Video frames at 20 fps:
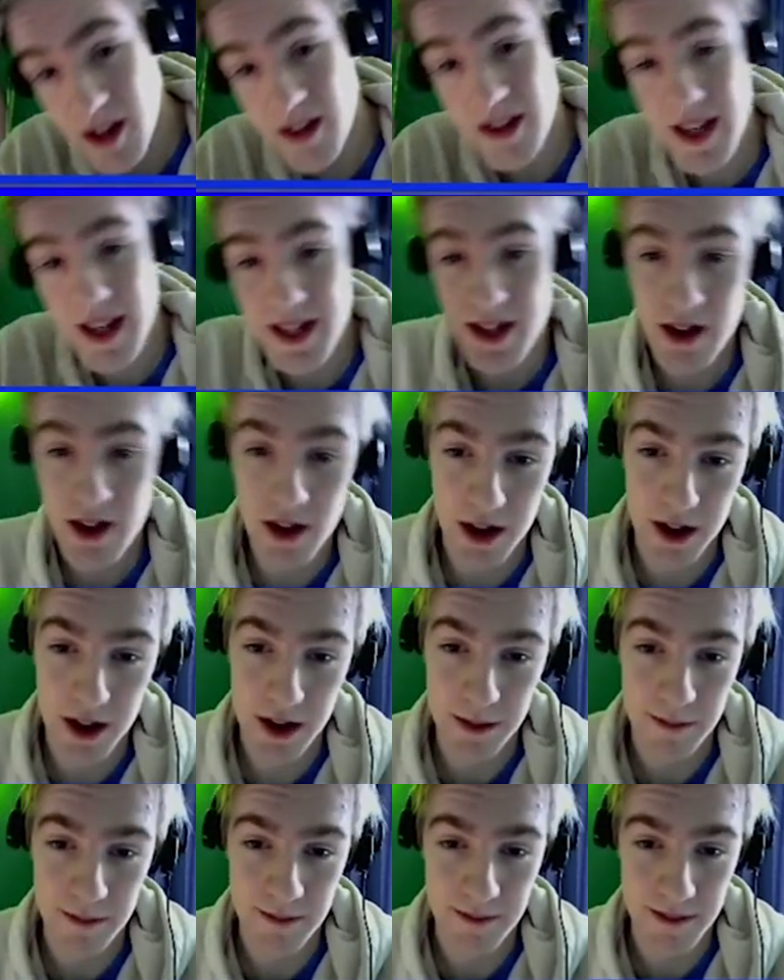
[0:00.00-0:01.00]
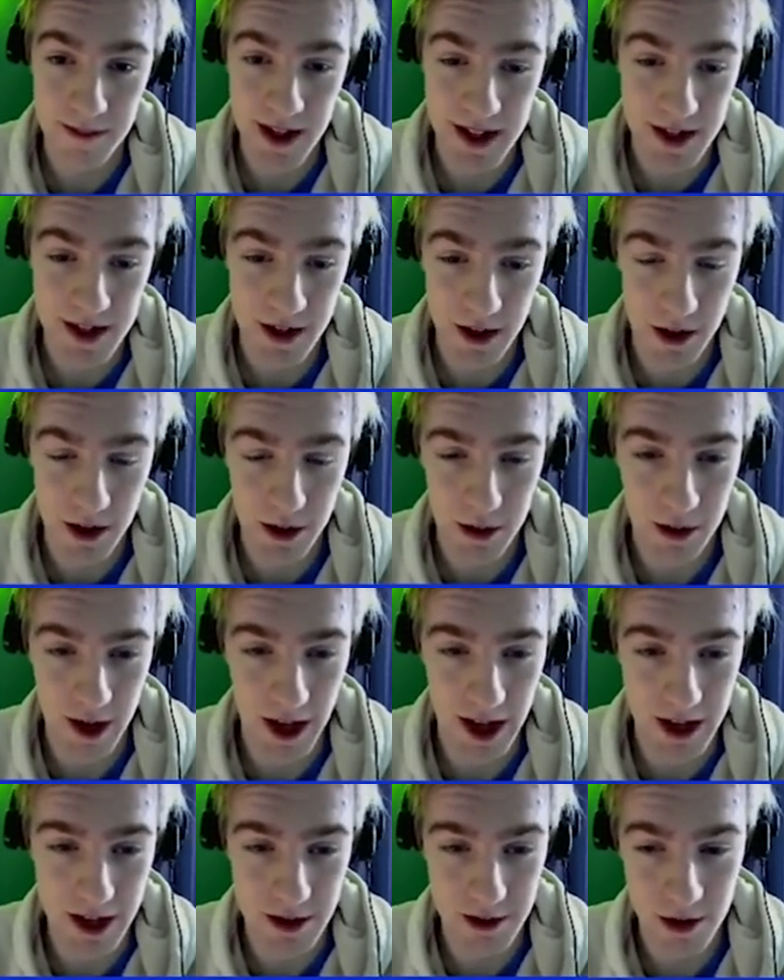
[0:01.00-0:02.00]
That's not good. That's not cool.
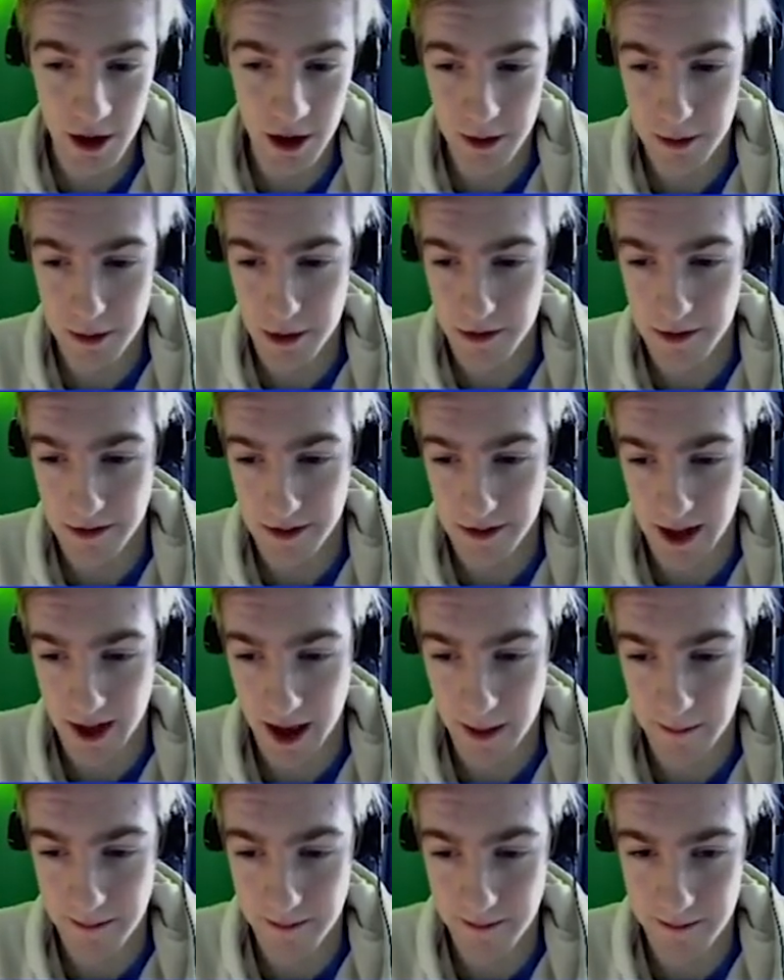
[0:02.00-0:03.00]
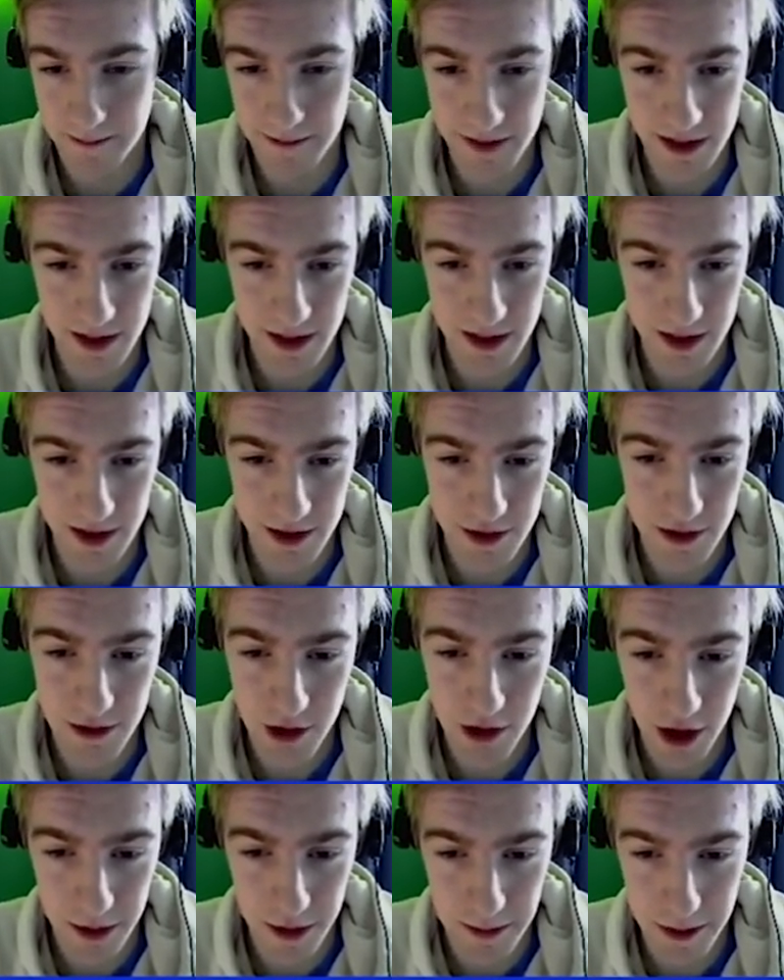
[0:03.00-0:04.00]
I do not approve of that. Do
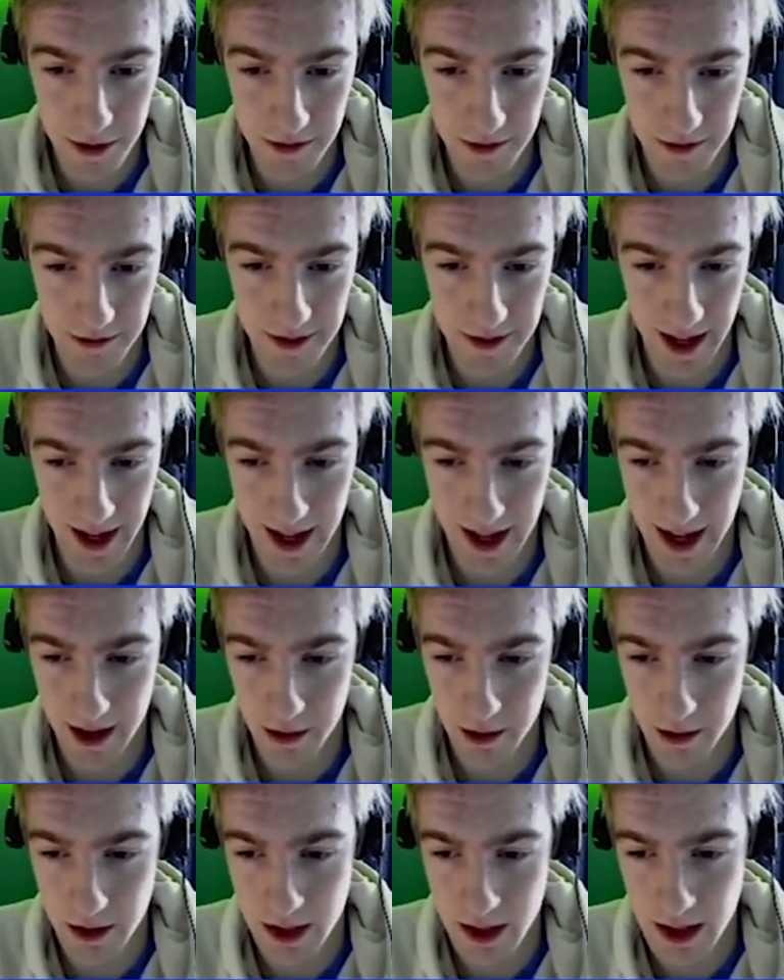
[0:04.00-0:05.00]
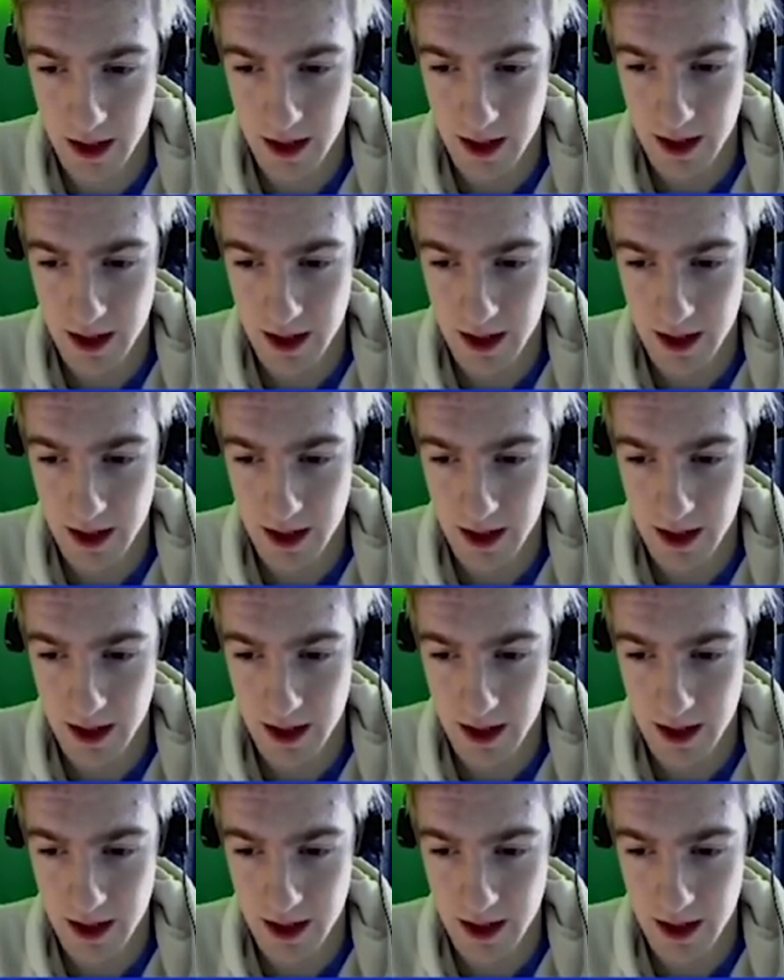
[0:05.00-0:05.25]
not approve of that at all.